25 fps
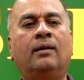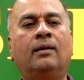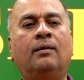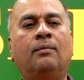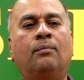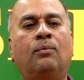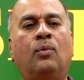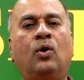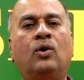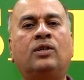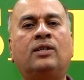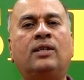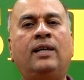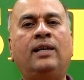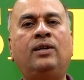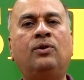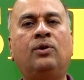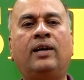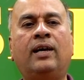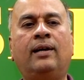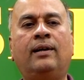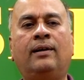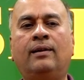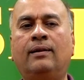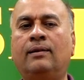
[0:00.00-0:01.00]
mostly you
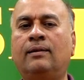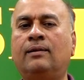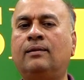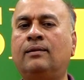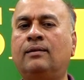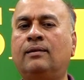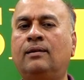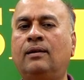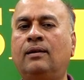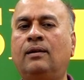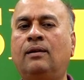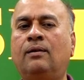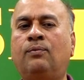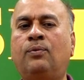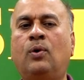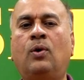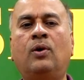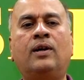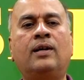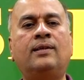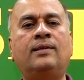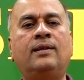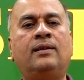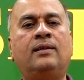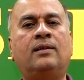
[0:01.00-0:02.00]
can
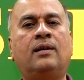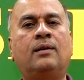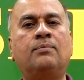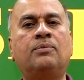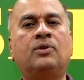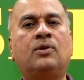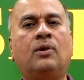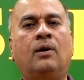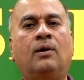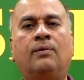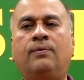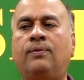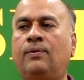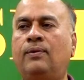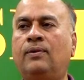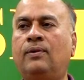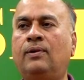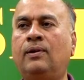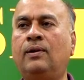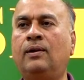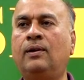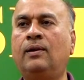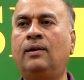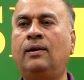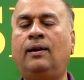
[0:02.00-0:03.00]
focus in terms of
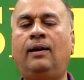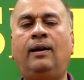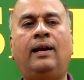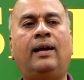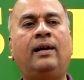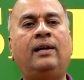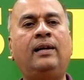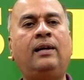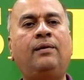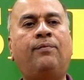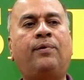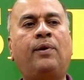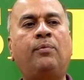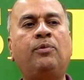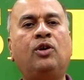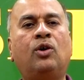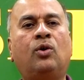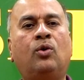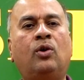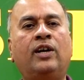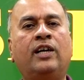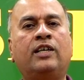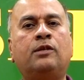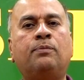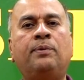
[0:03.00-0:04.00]
learning from your
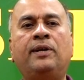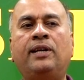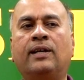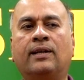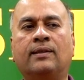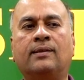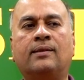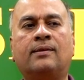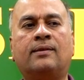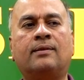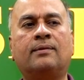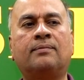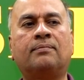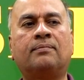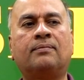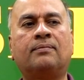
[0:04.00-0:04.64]
own experience.